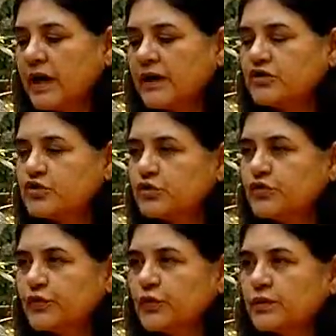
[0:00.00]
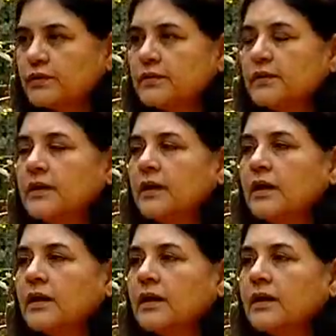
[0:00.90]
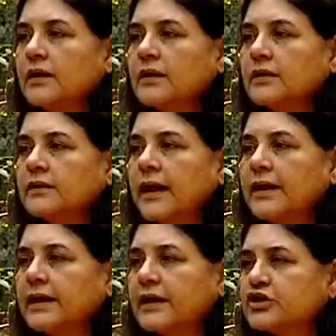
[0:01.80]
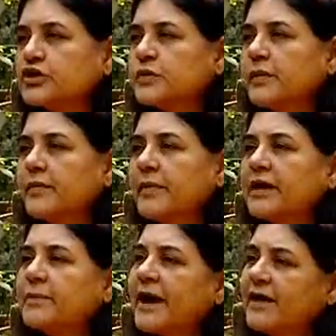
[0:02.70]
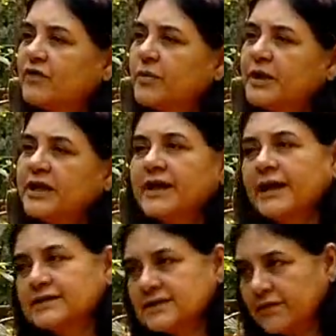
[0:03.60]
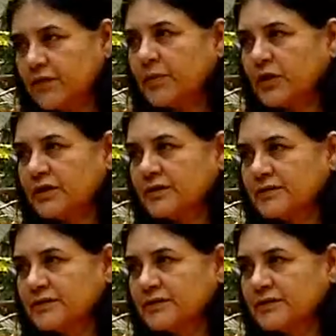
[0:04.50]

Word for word: untruthful uh, allegations will be made by everybody against everybody.